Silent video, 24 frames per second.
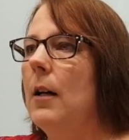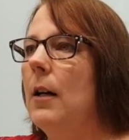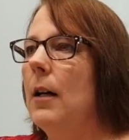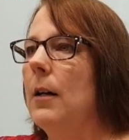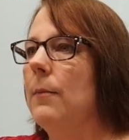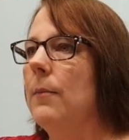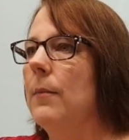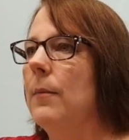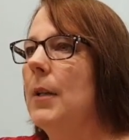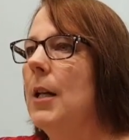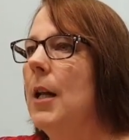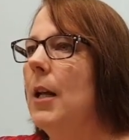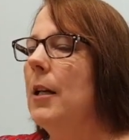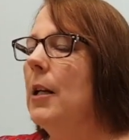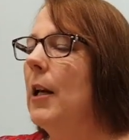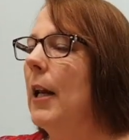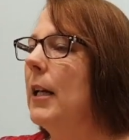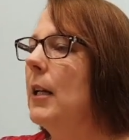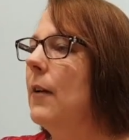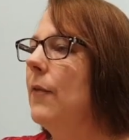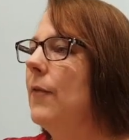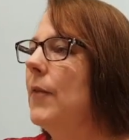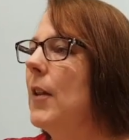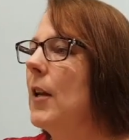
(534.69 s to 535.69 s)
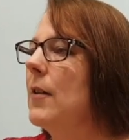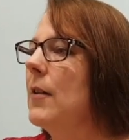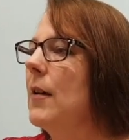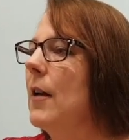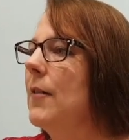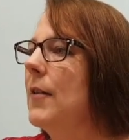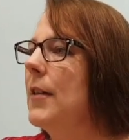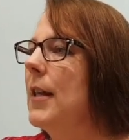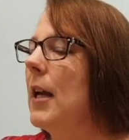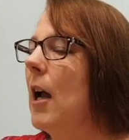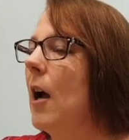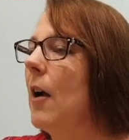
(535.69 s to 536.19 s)
Um, like if they're,
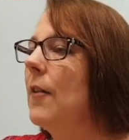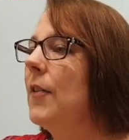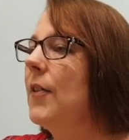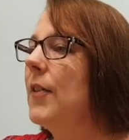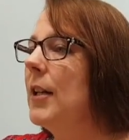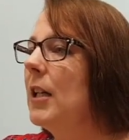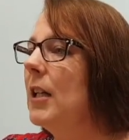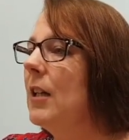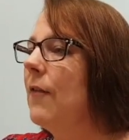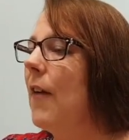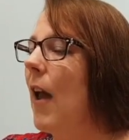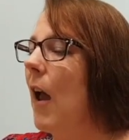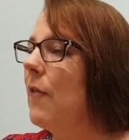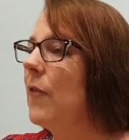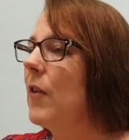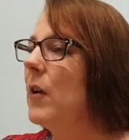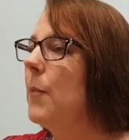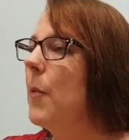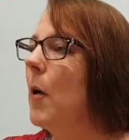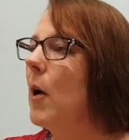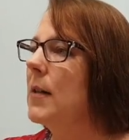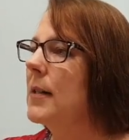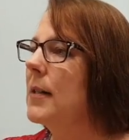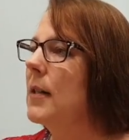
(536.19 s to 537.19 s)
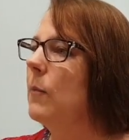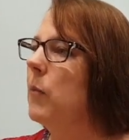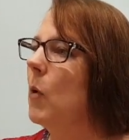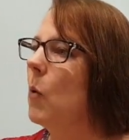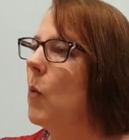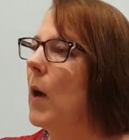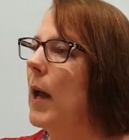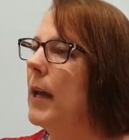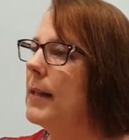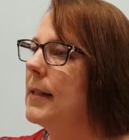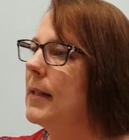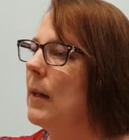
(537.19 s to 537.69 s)
I'll think of every
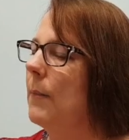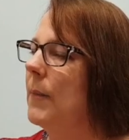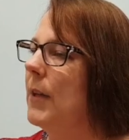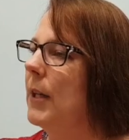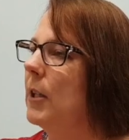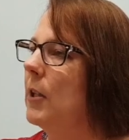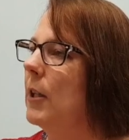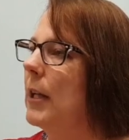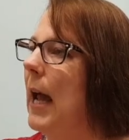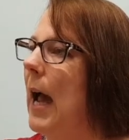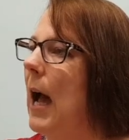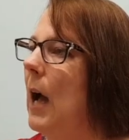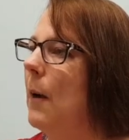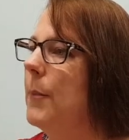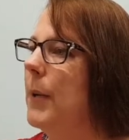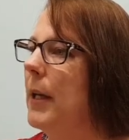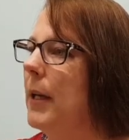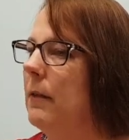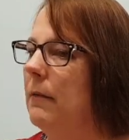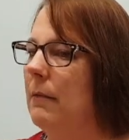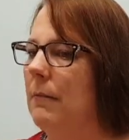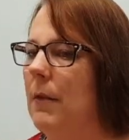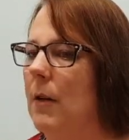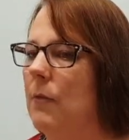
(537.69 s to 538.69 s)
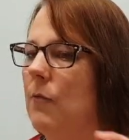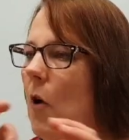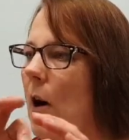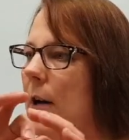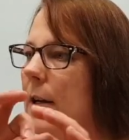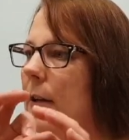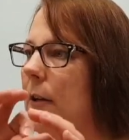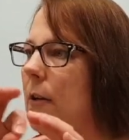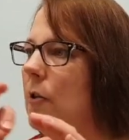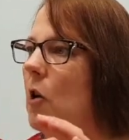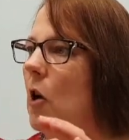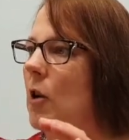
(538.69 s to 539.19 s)
possible way something could happen and
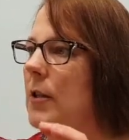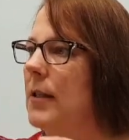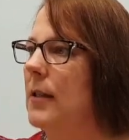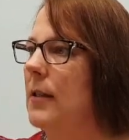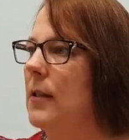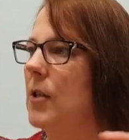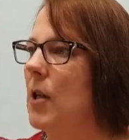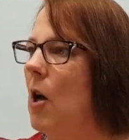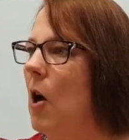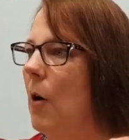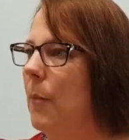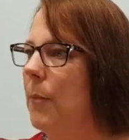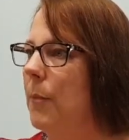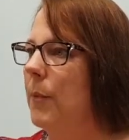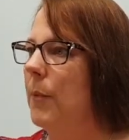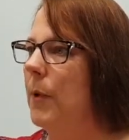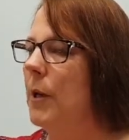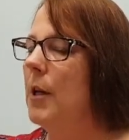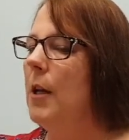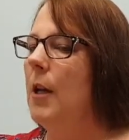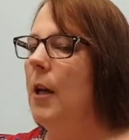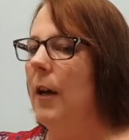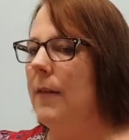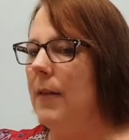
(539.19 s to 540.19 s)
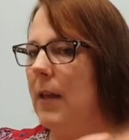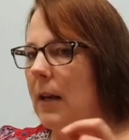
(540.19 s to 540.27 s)
write it across the top, yeah.